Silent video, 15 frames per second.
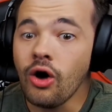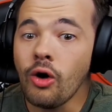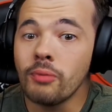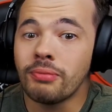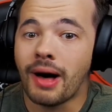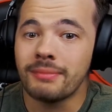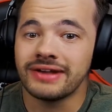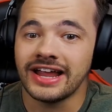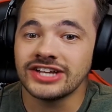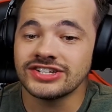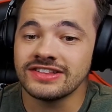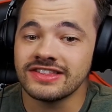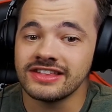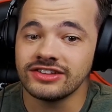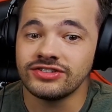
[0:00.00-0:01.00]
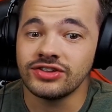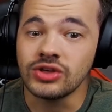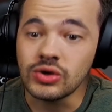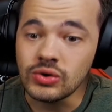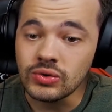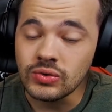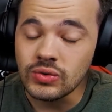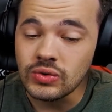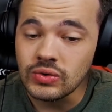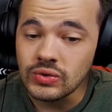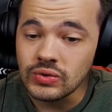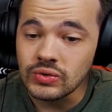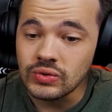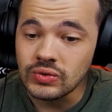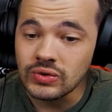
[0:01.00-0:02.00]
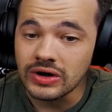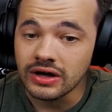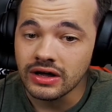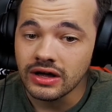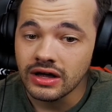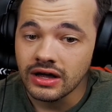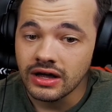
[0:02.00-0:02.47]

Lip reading: Oh, Abomination's in it too.